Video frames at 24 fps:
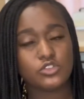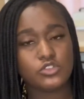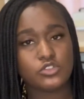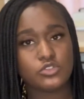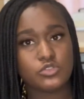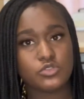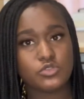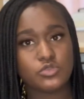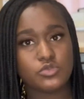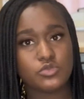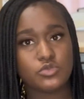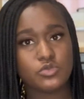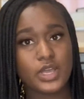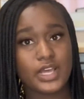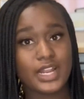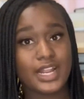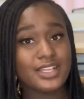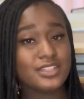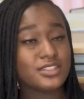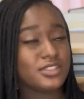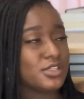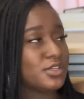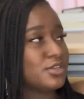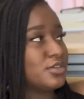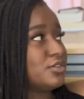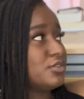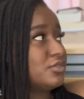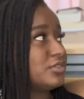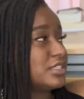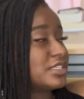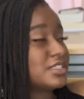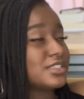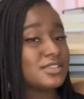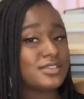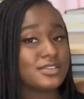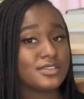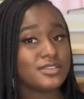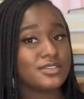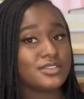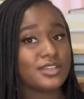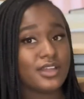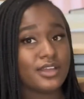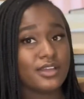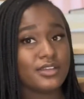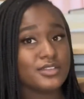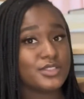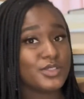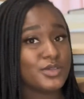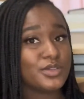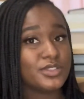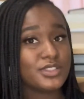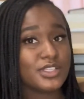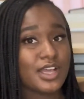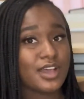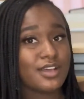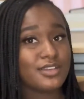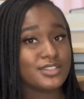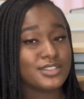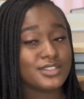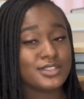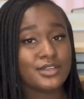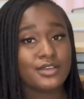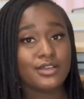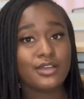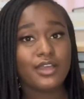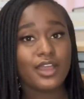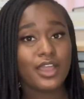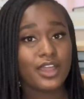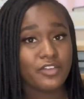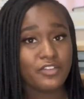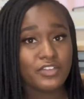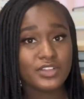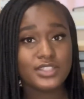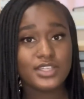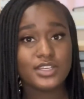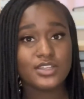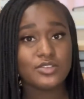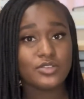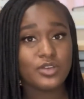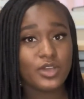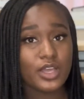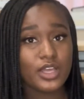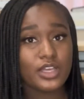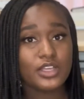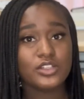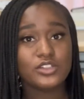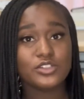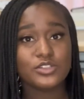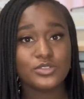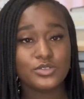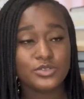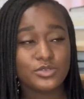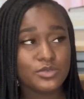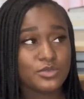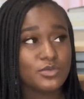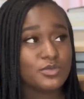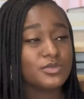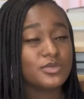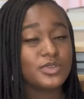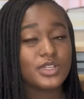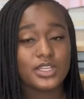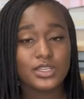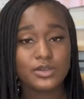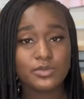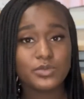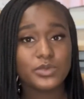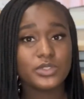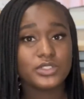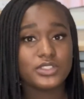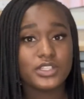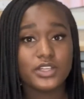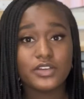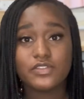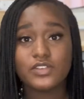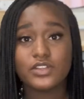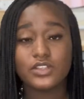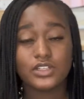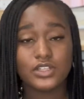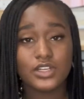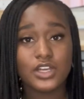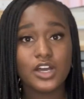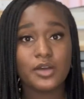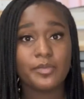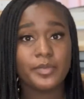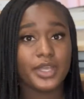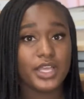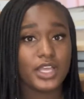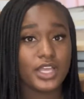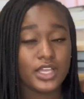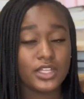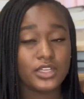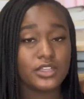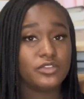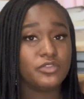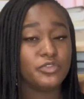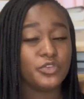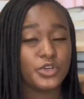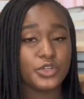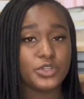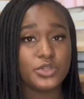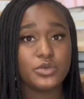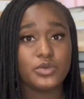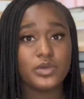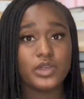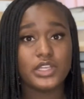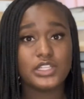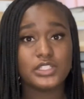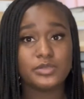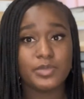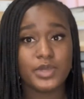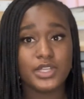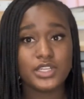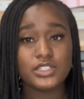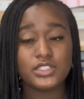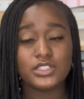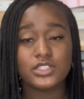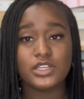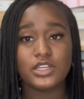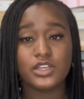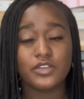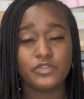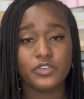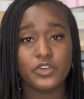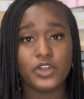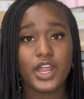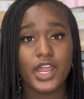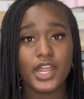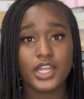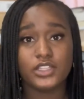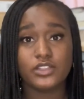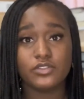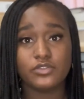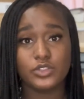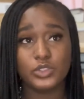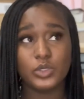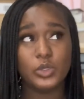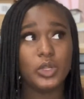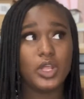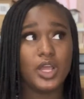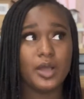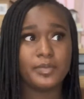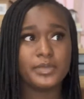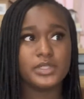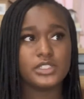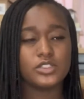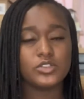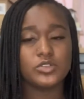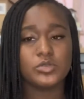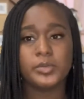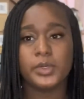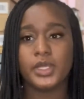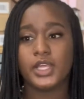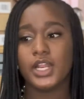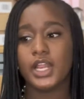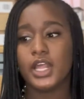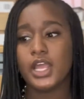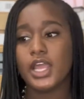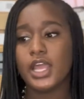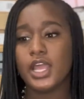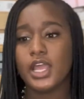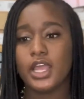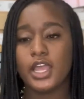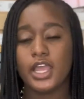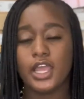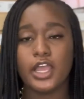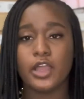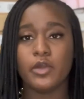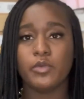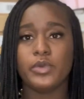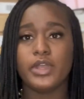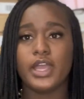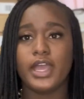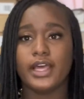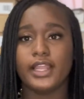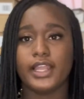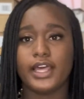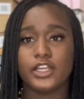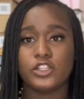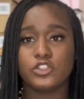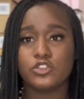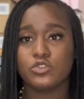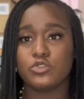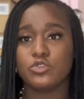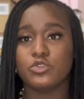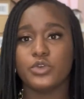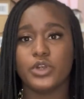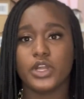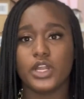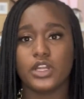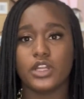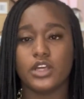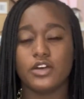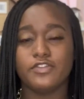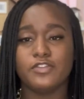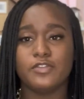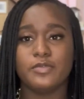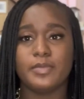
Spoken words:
and I still use it to this day. So as y'all see, everything you get issued, it would definitely come in handy for you, especially if you're active duty, I'm assuming. And we had like 2 green duffel